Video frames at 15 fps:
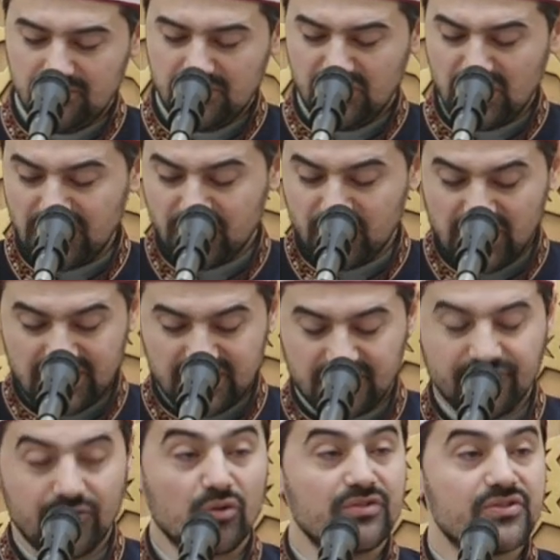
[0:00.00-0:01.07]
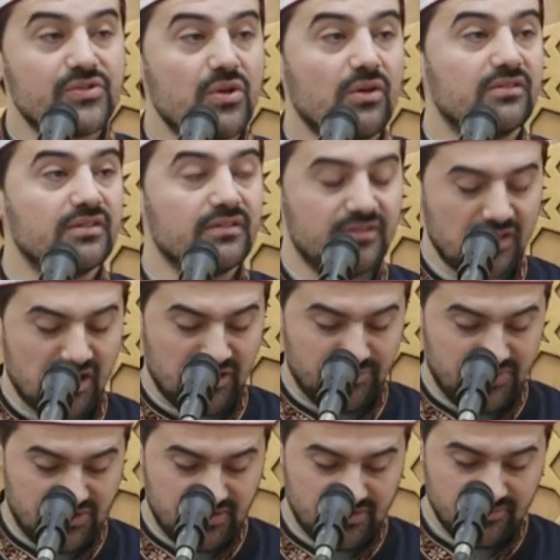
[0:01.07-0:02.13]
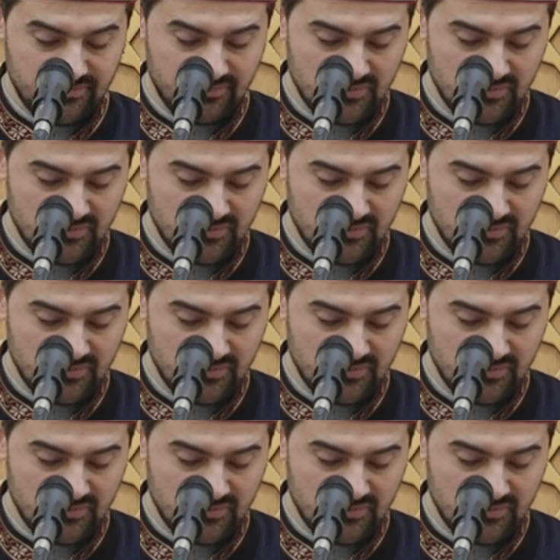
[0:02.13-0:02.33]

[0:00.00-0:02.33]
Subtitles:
not just for certain times.